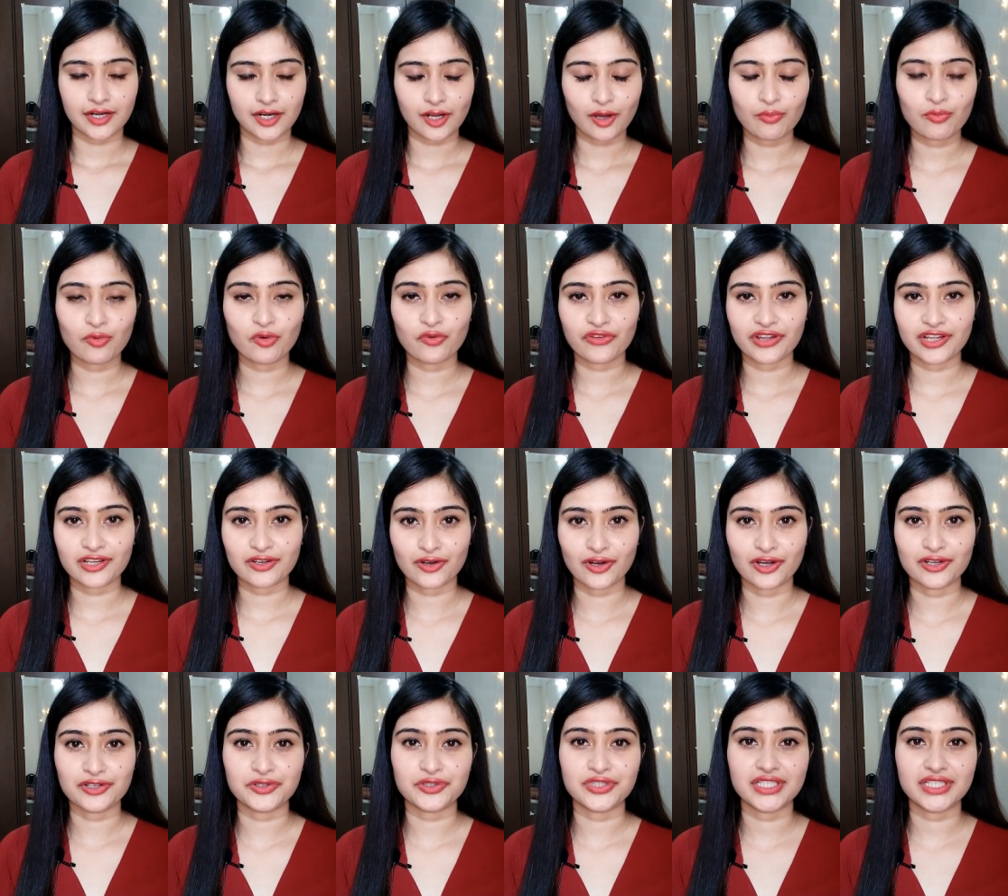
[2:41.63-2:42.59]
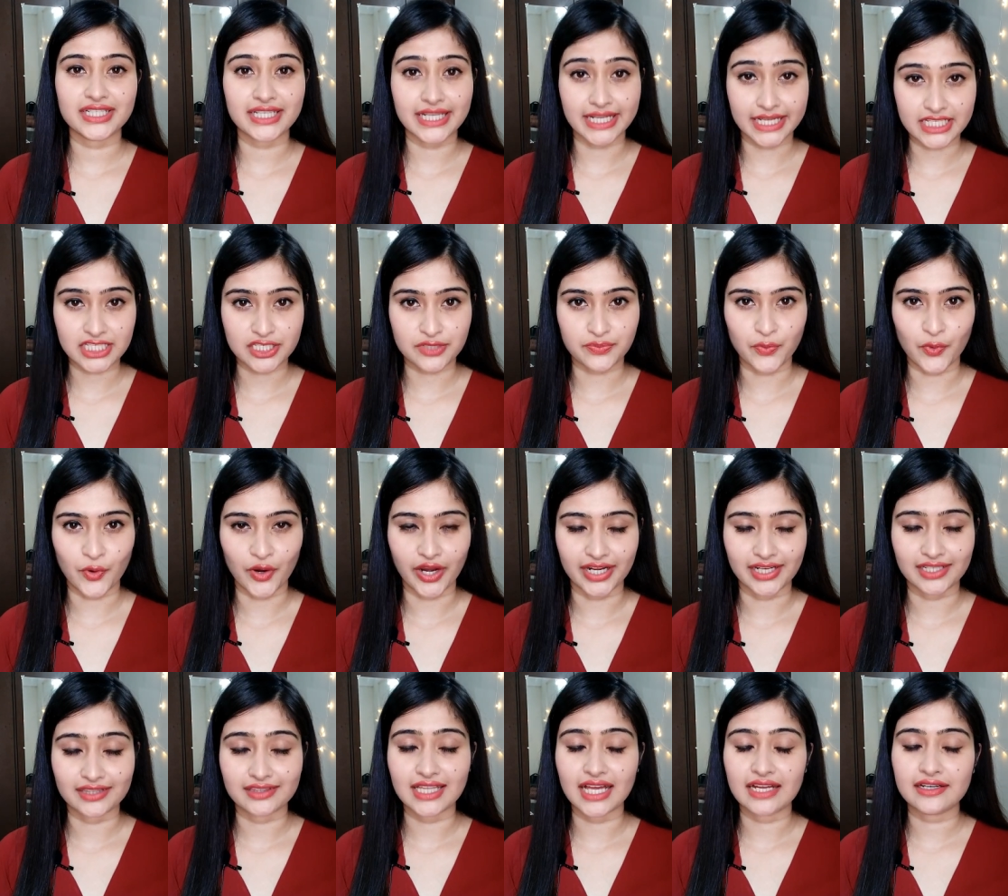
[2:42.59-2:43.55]
Now moving on to the next
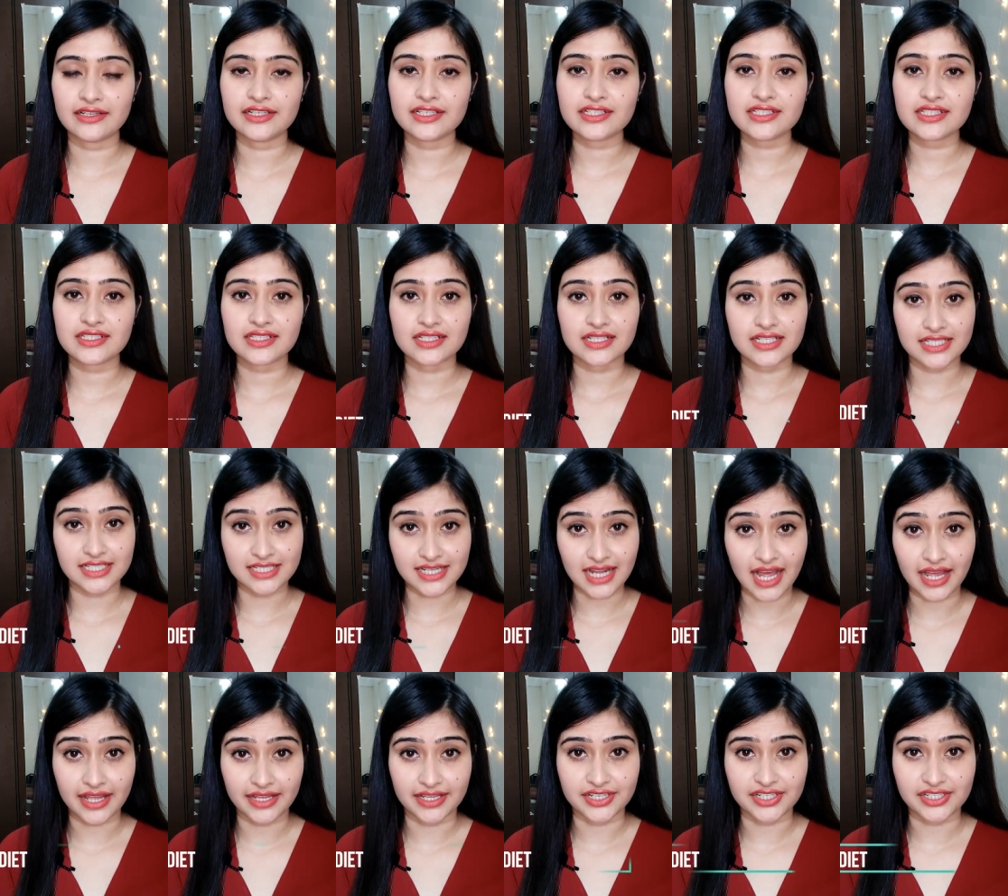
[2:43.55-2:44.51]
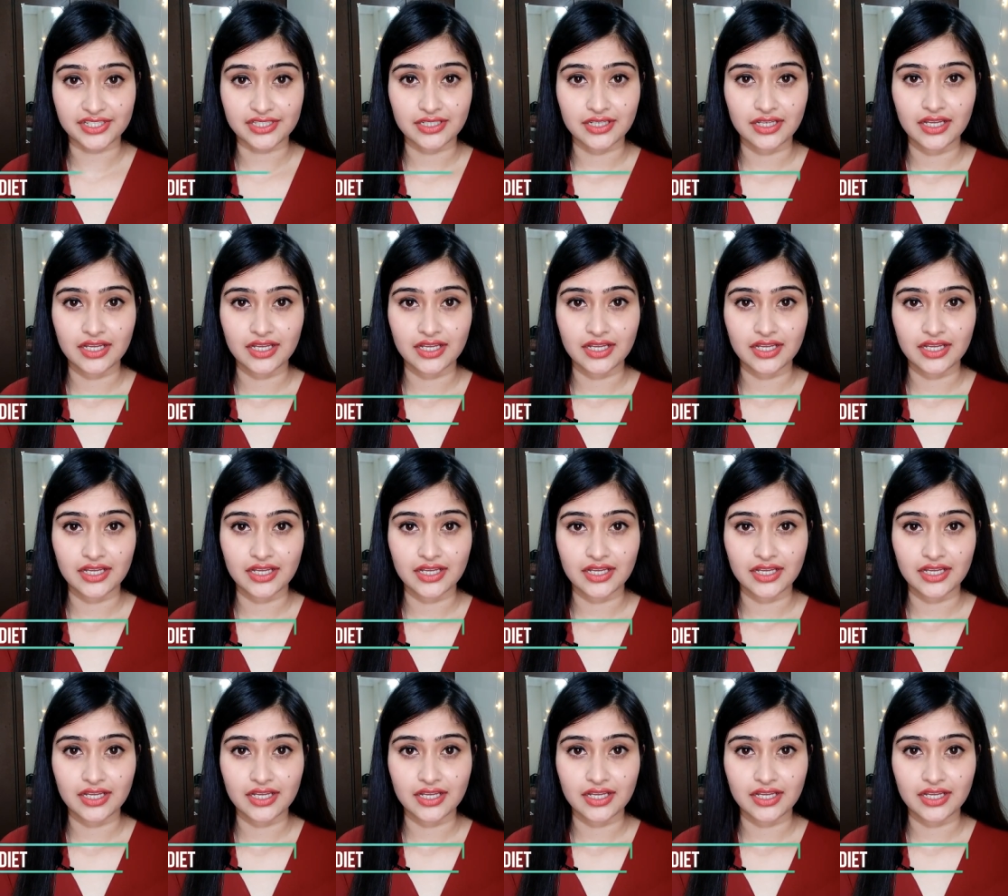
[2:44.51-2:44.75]
point, that is diet.